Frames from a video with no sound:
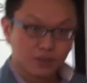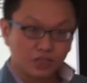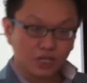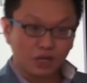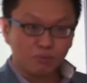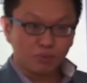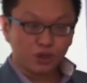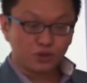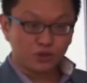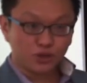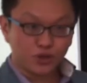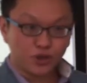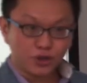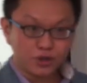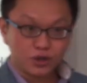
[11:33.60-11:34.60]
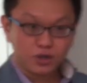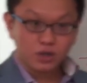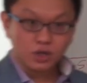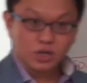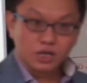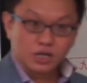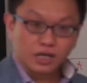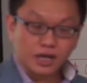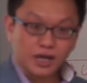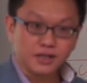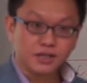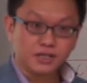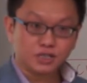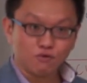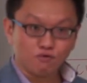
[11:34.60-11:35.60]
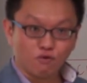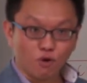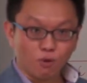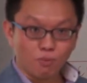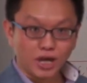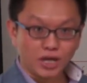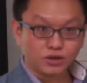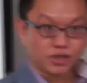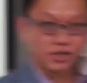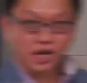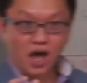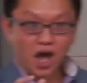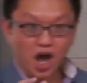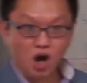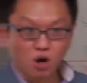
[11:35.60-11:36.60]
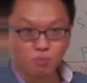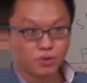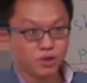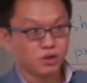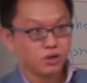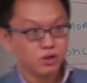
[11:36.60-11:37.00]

temperature, can this information help